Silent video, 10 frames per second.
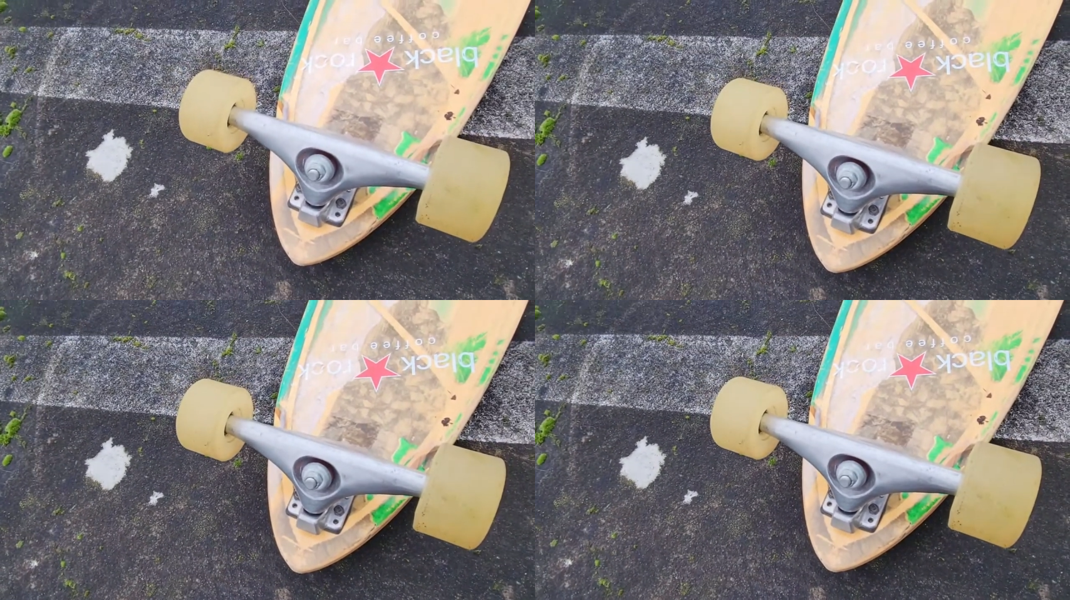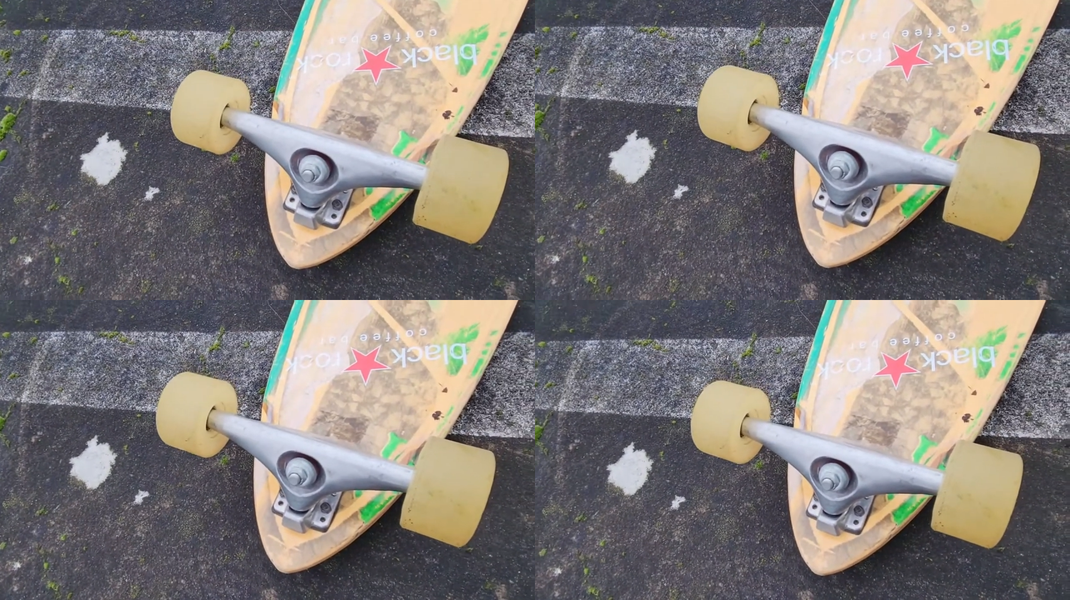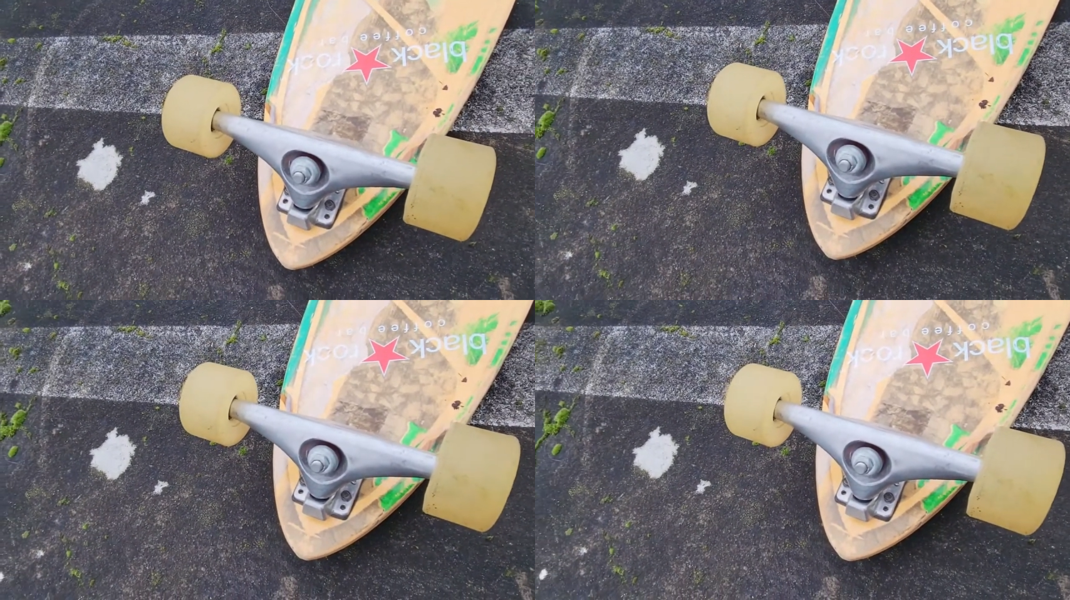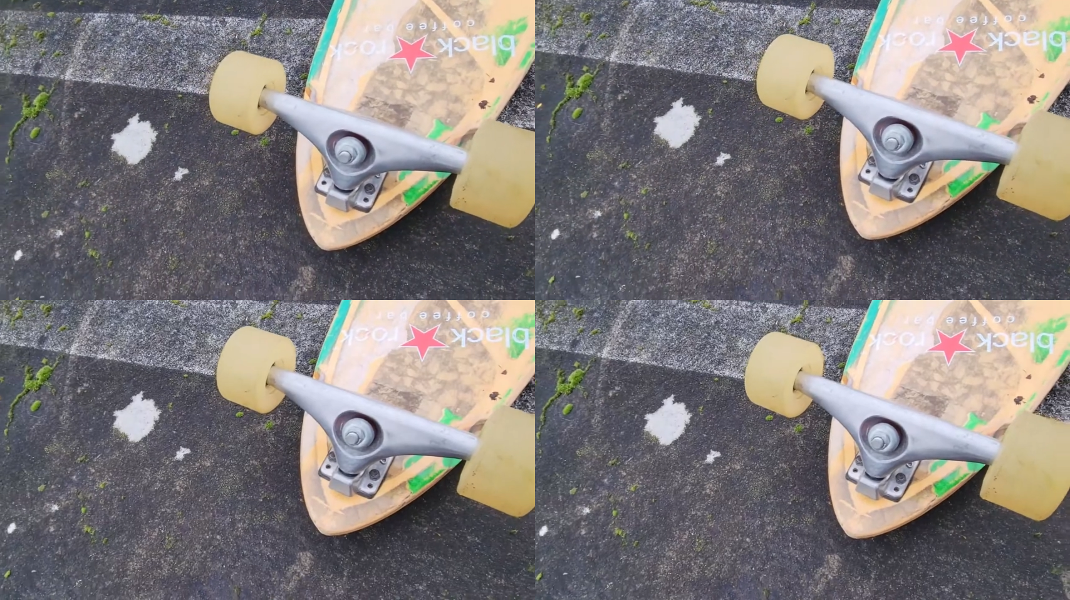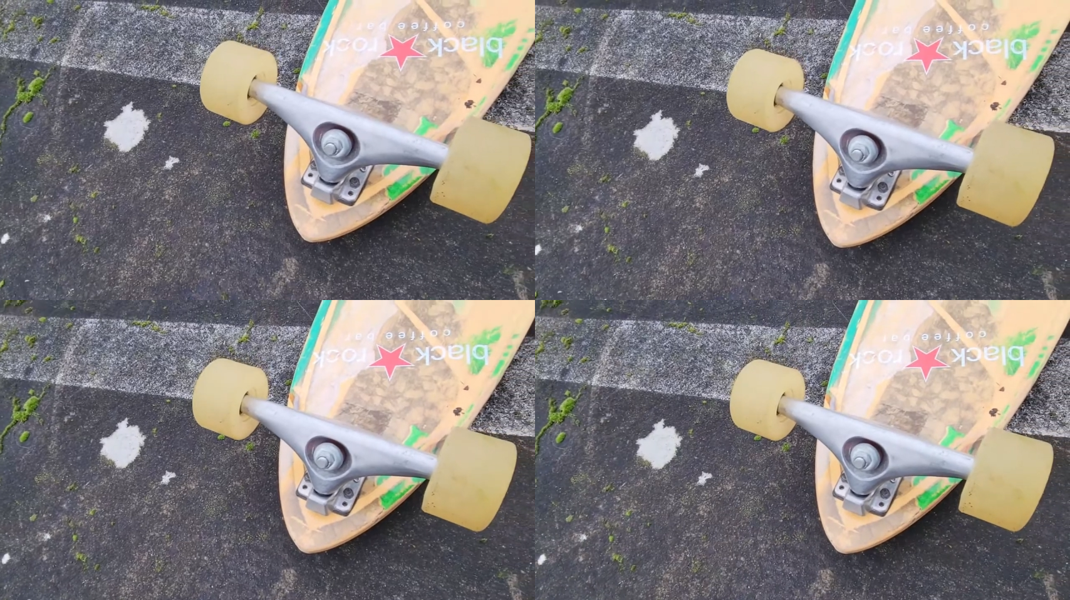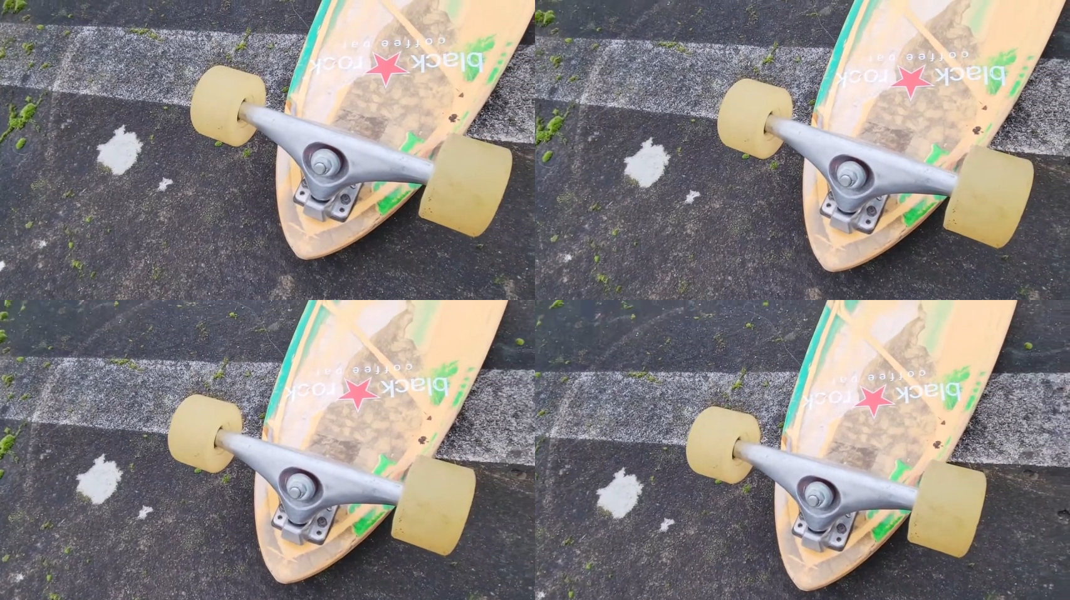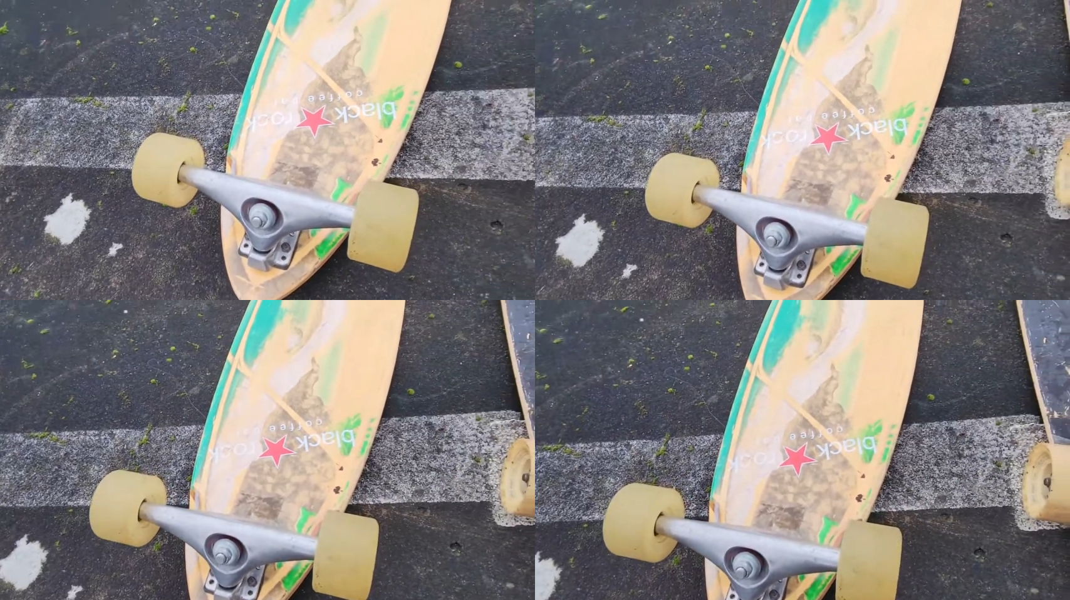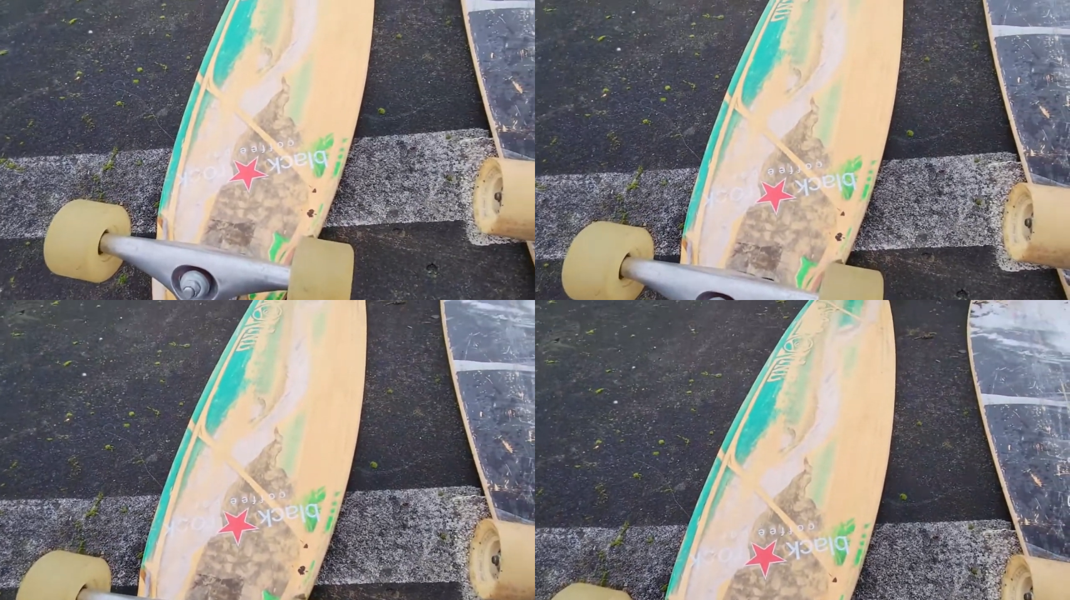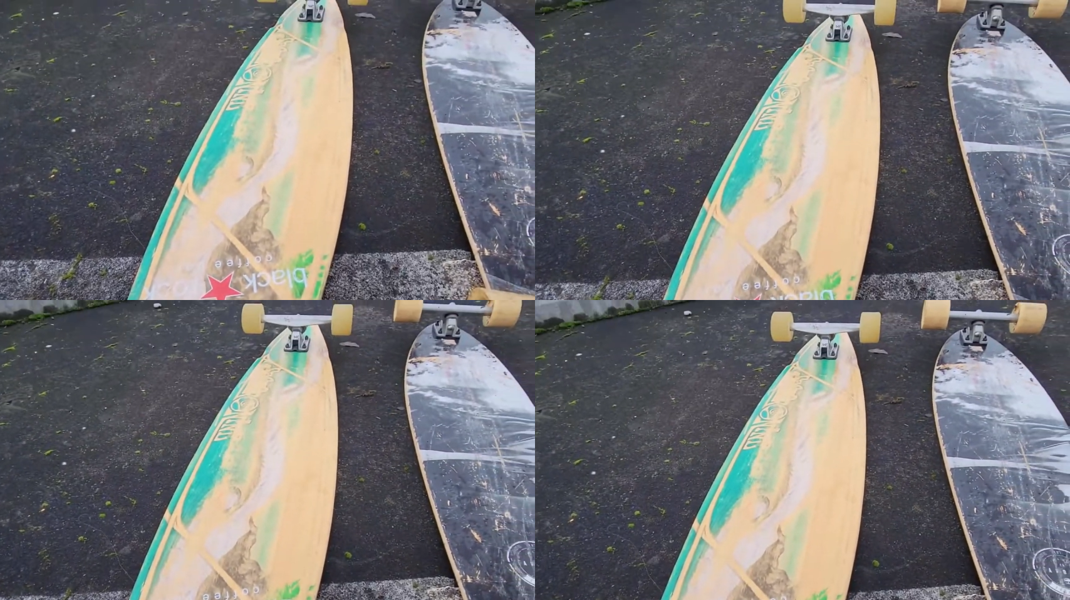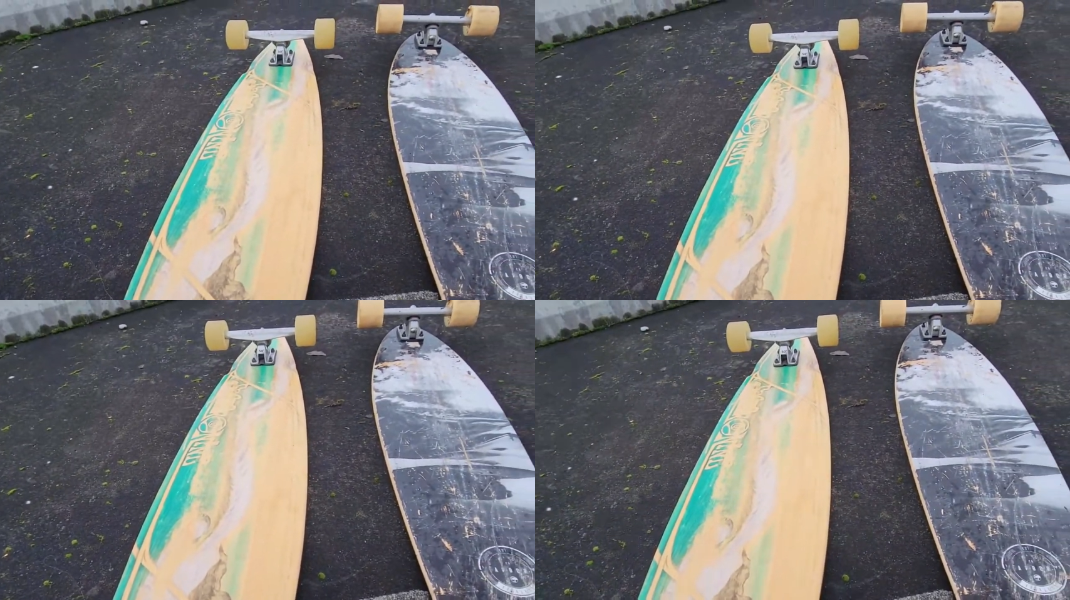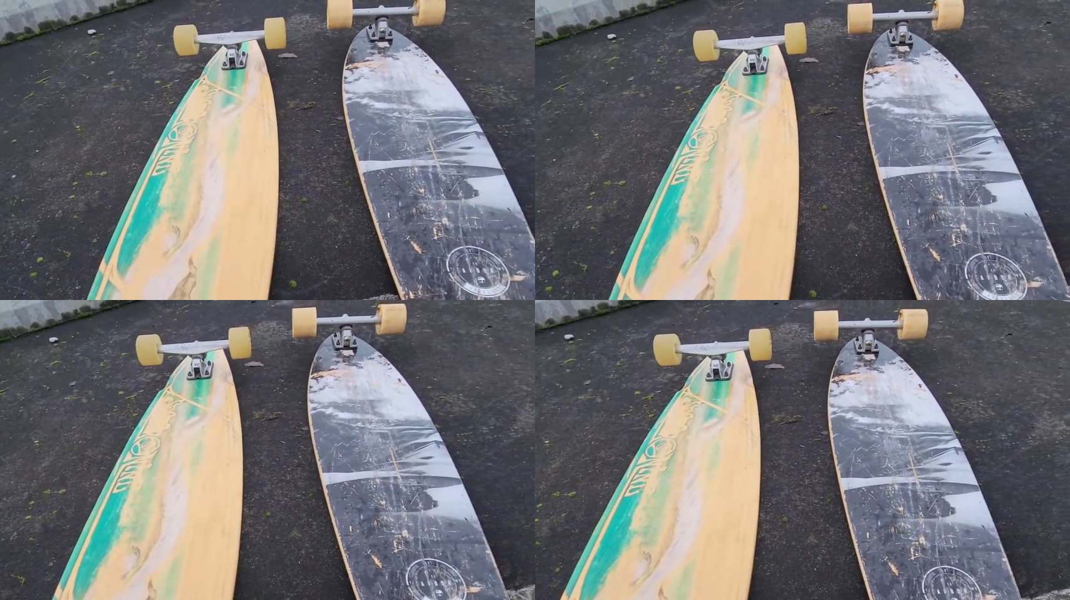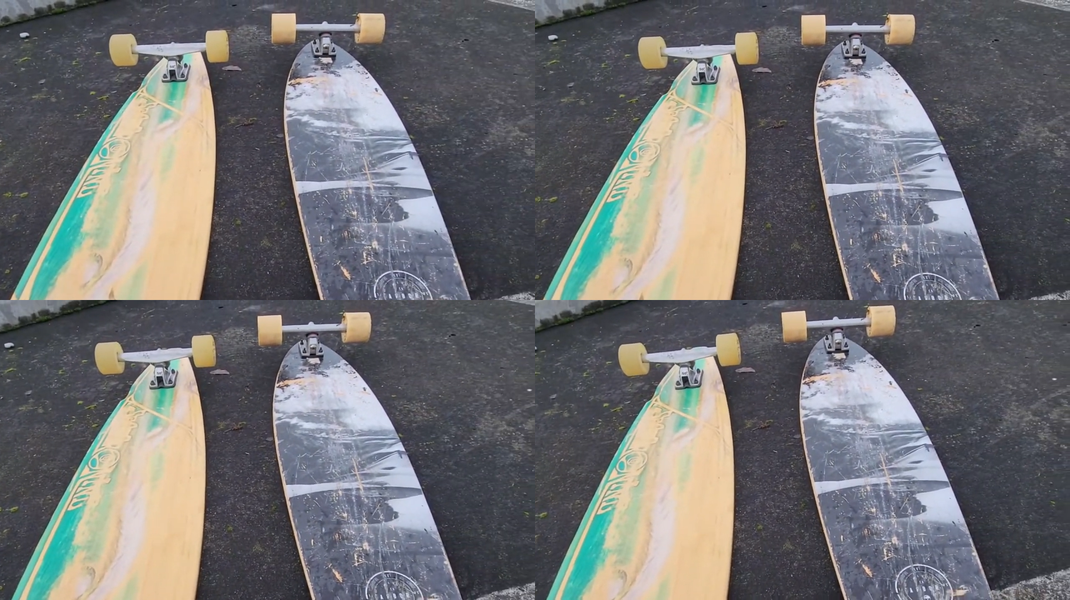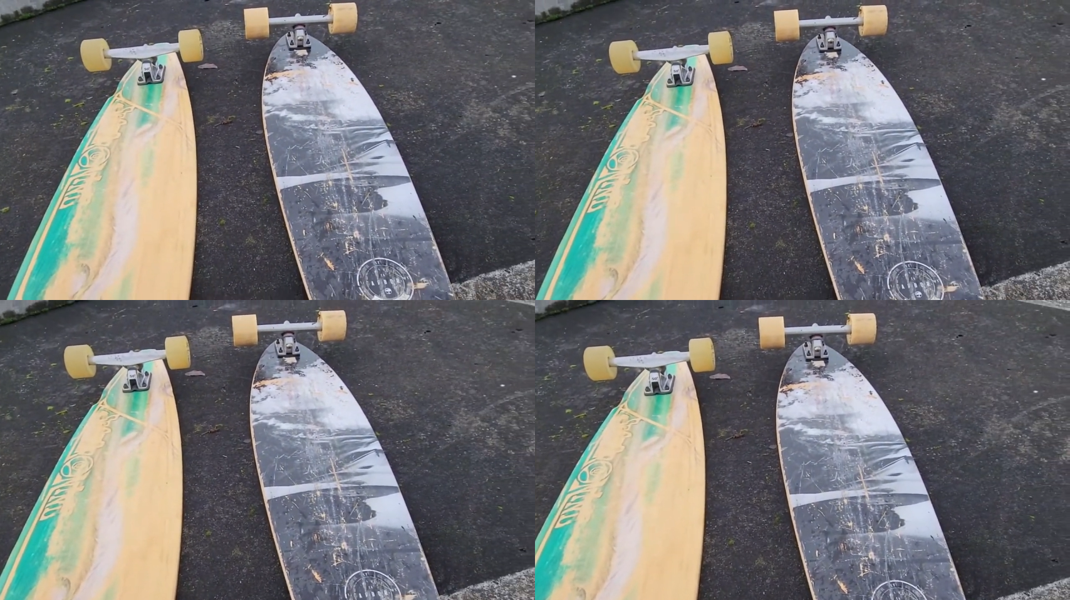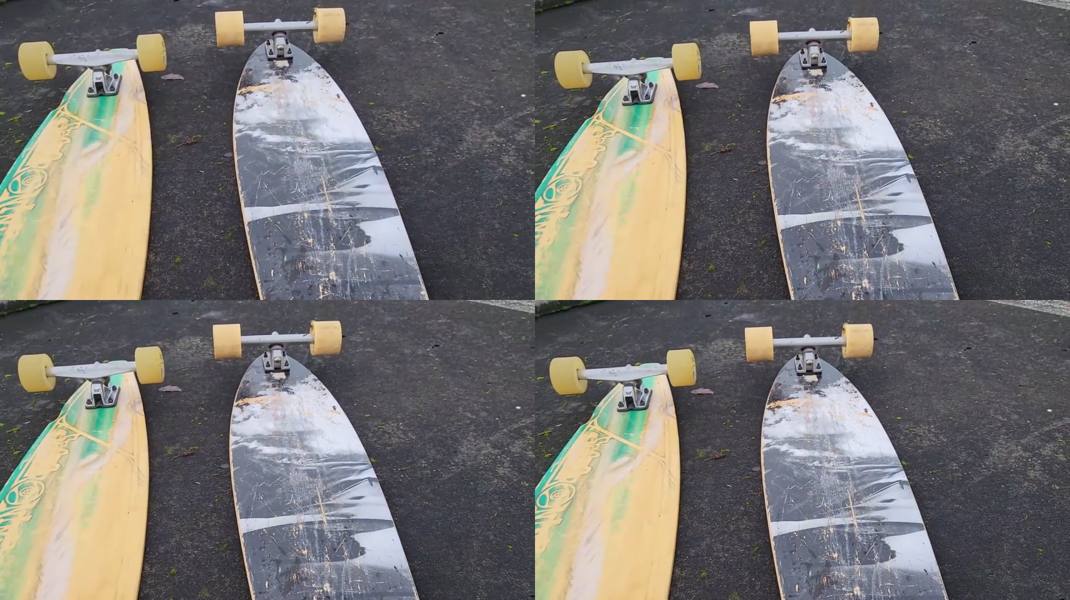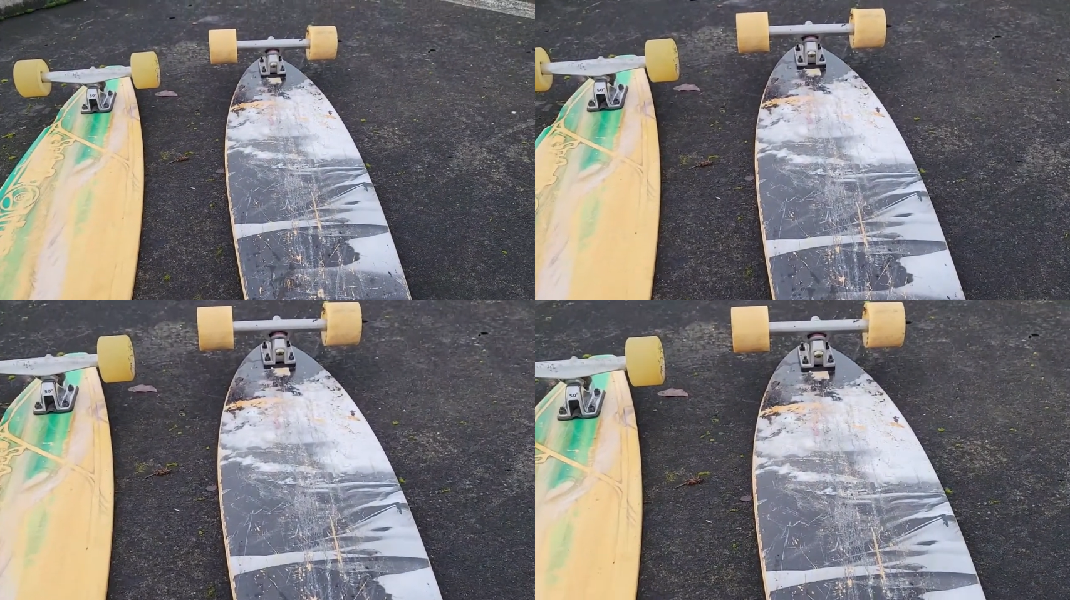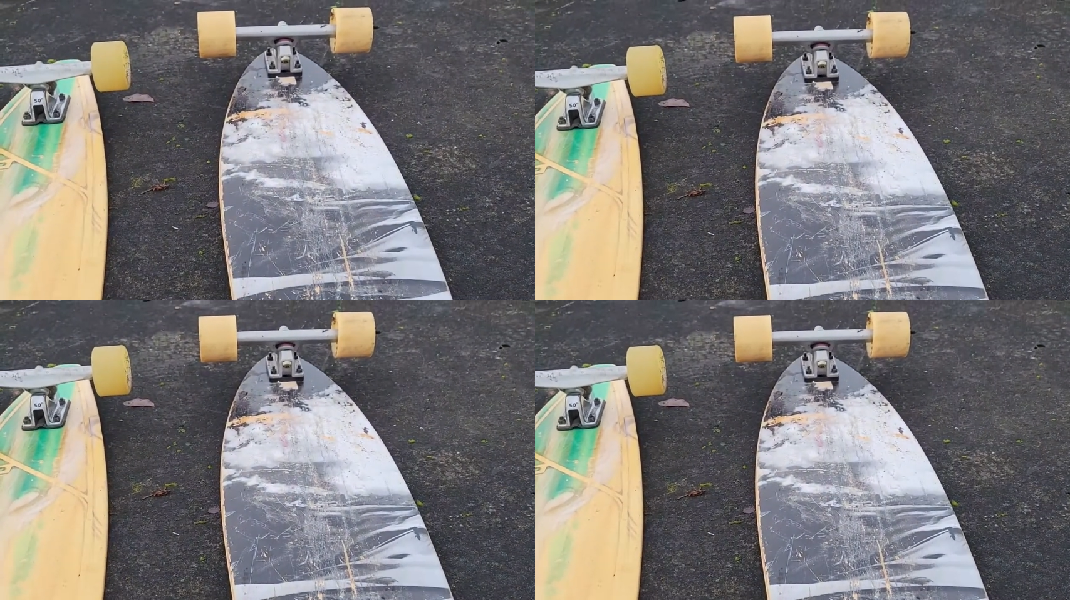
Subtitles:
Nobody's mouth can be seen.